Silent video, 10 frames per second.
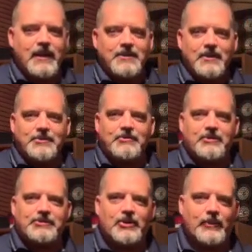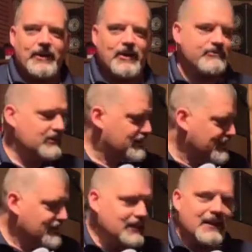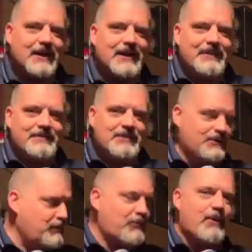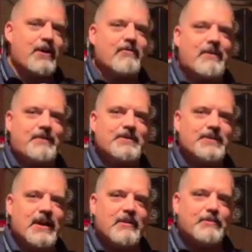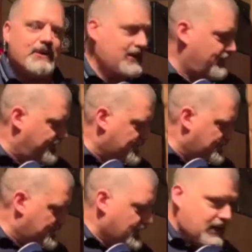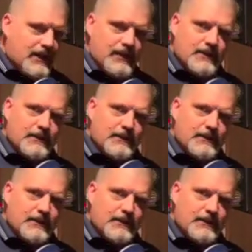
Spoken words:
tones rolled all the way off. Just for point of reference, I am playing through a